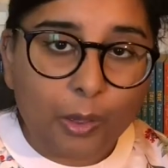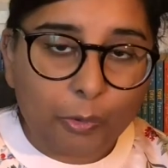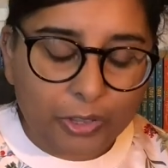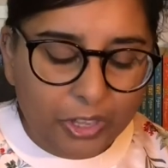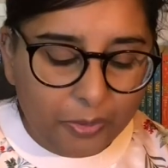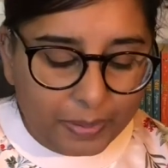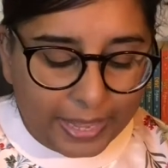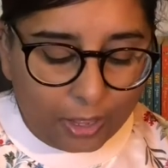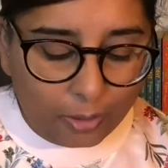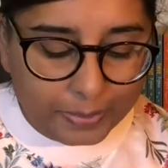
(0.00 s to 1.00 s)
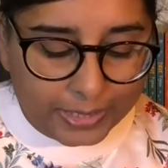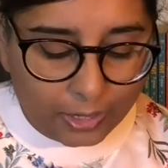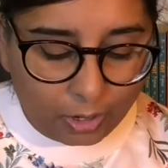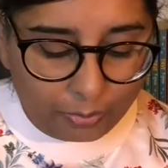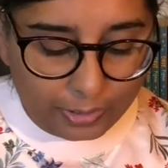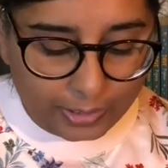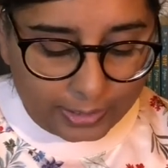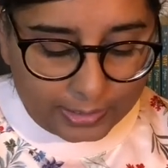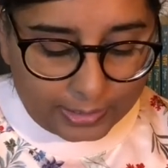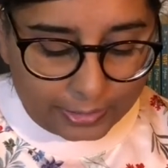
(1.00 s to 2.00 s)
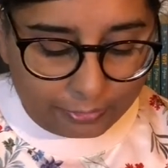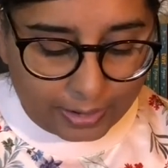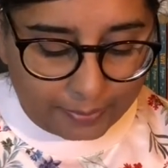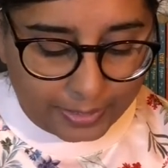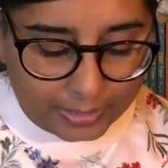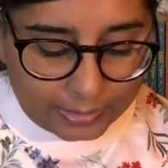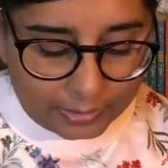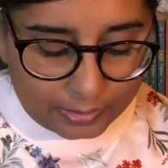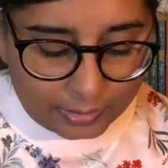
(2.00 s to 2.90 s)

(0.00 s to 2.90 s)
"Will you play hoppity hop with us, Little Rabbit?"